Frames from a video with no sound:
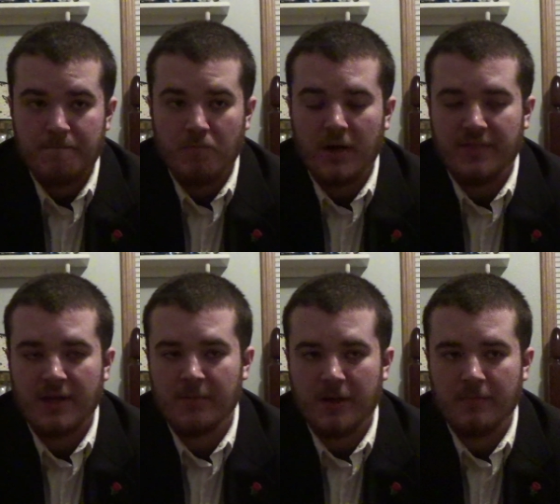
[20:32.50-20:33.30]
when I
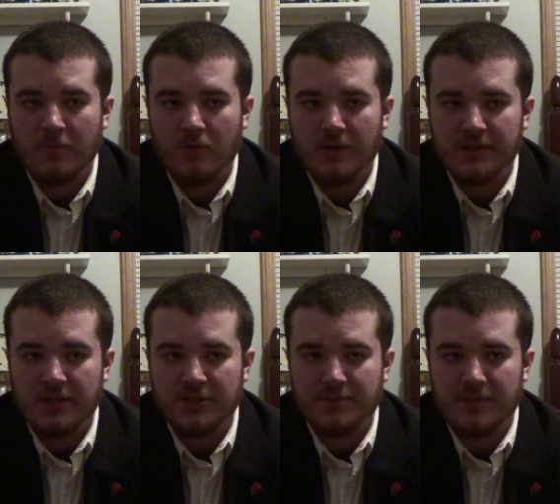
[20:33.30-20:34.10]
think about it more, it,
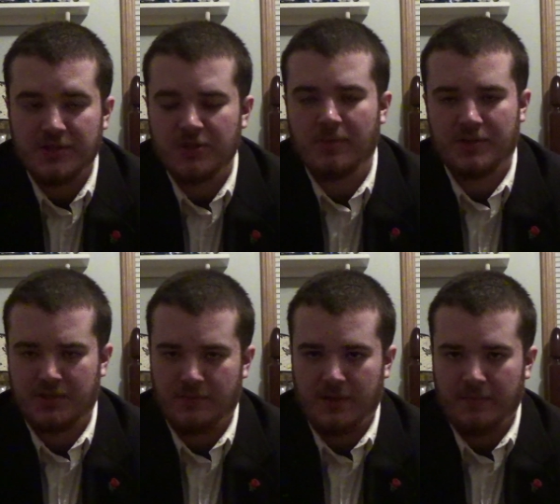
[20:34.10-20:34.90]
it just means so much
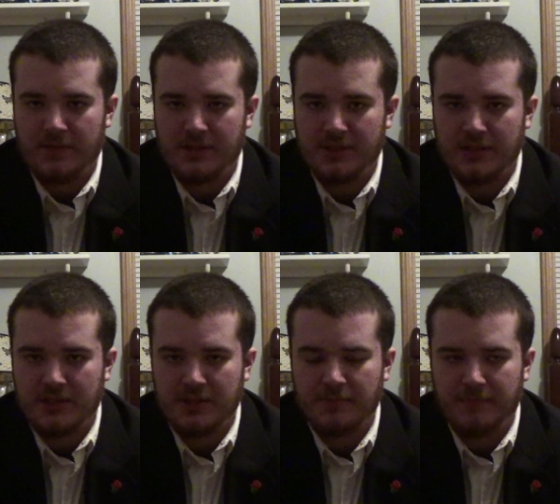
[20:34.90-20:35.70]
to me. It's, it's
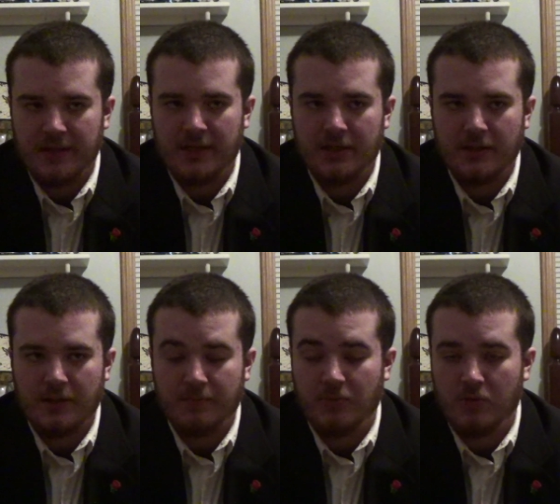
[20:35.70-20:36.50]
just a big,
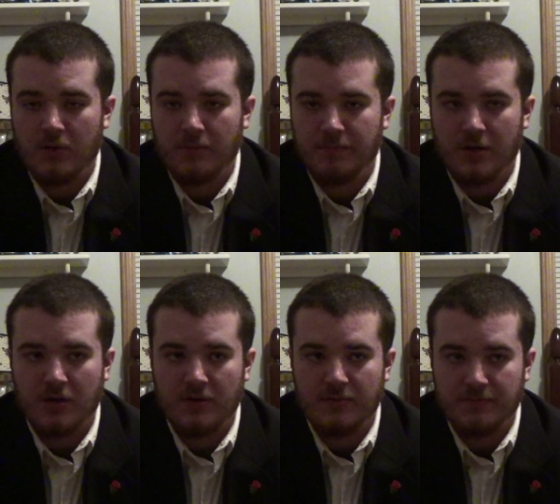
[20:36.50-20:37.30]
important
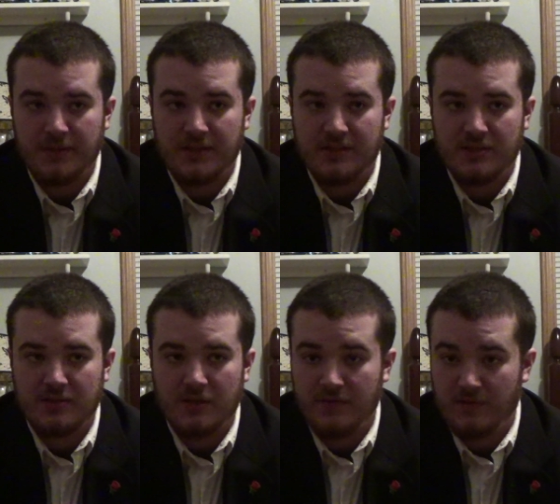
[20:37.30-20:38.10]
part,
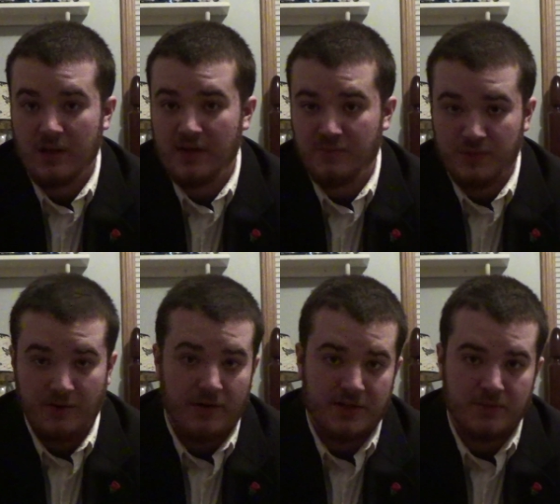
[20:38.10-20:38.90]
piece of your life when you
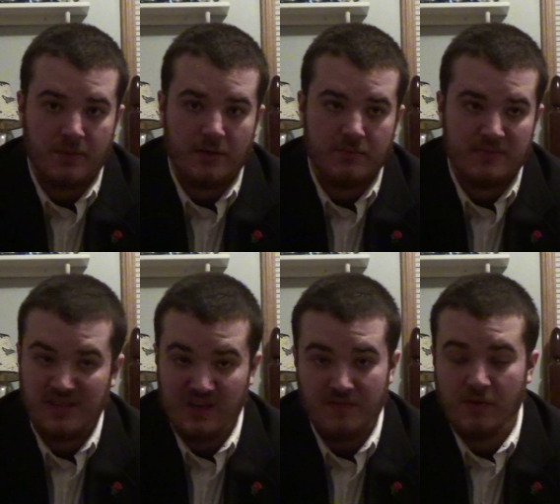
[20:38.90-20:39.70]
graduate,
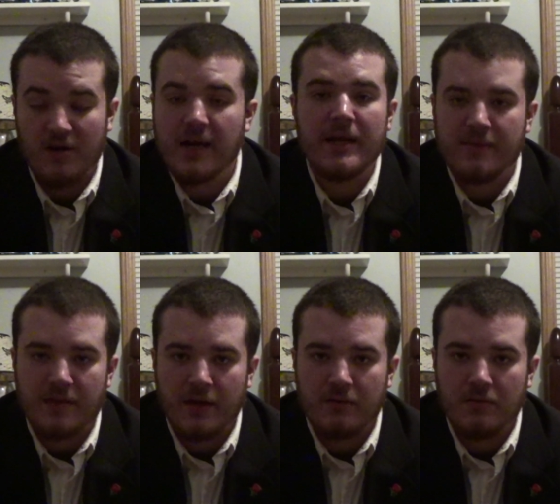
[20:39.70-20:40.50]
on
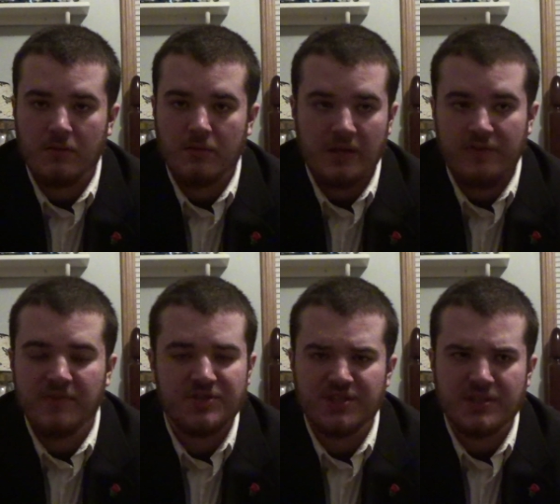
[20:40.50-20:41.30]
anything. Even if
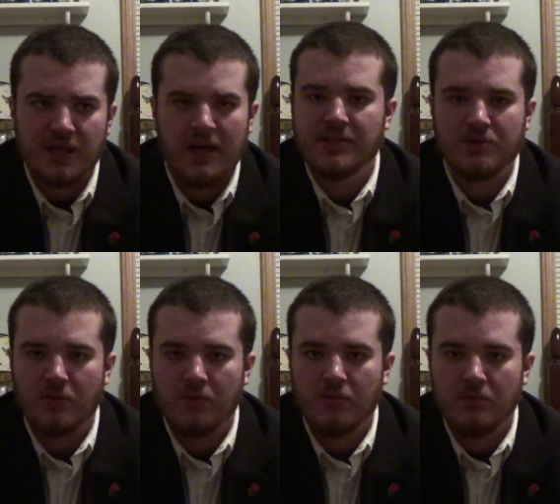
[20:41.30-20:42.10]
it's just high
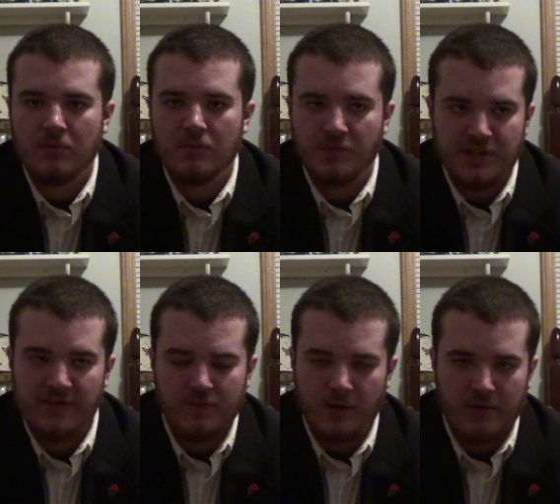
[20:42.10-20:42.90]
school, which
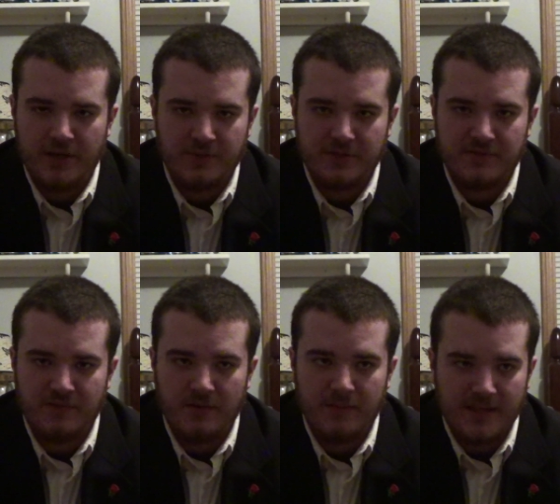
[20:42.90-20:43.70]
everyone graduates
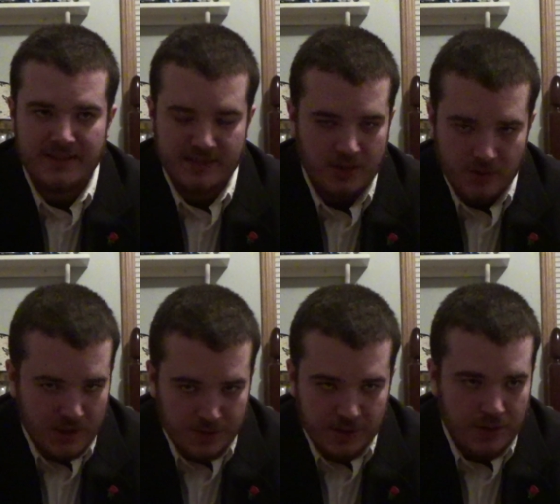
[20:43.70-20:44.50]
from, it's still
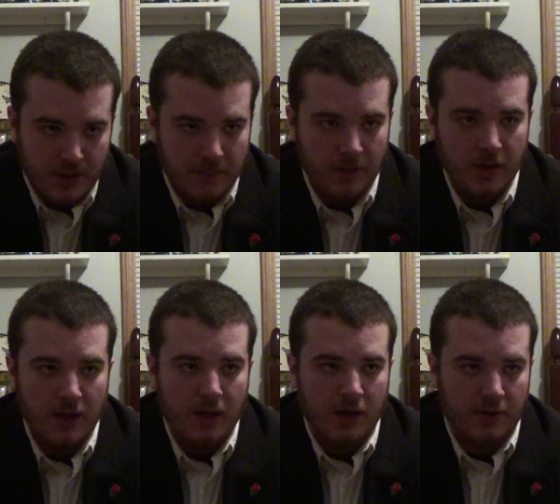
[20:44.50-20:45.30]
a, a,
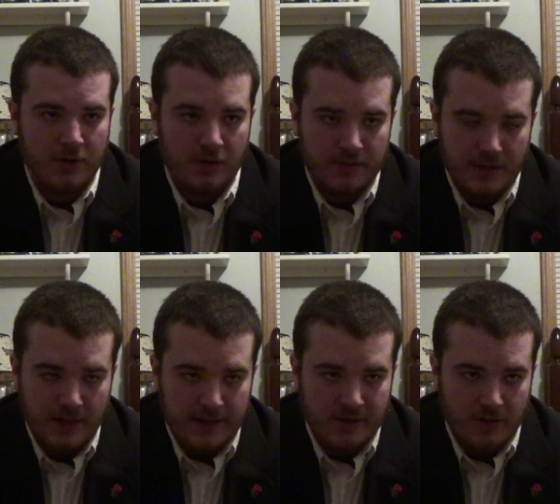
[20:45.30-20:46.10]
a, gar
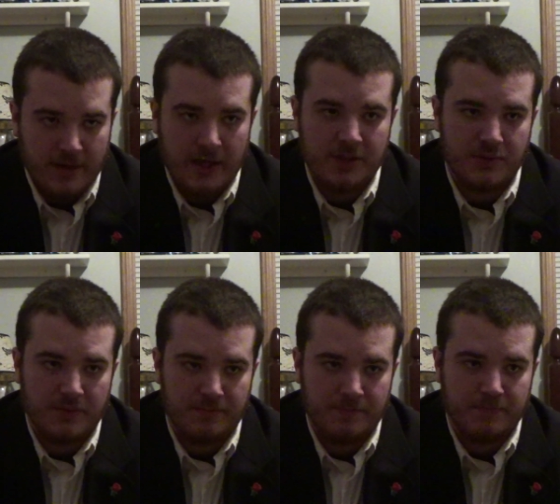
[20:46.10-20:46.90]
a gargantuan